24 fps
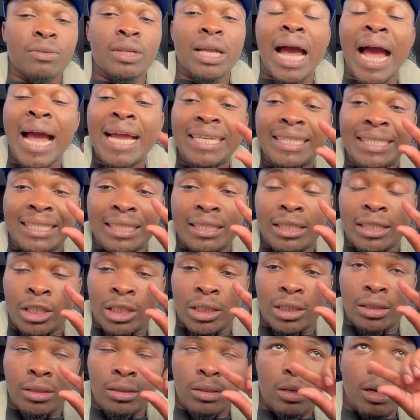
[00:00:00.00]

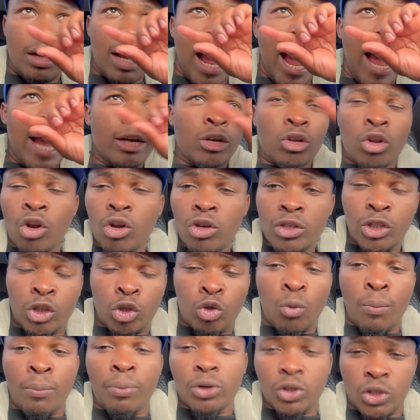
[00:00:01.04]
I close
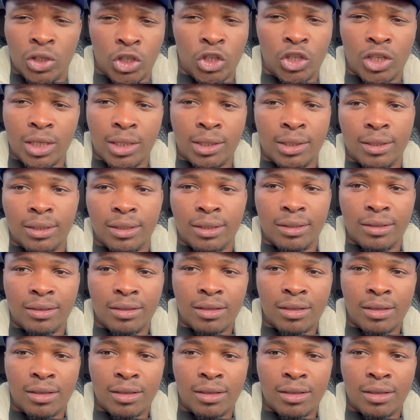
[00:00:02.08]
2 positions.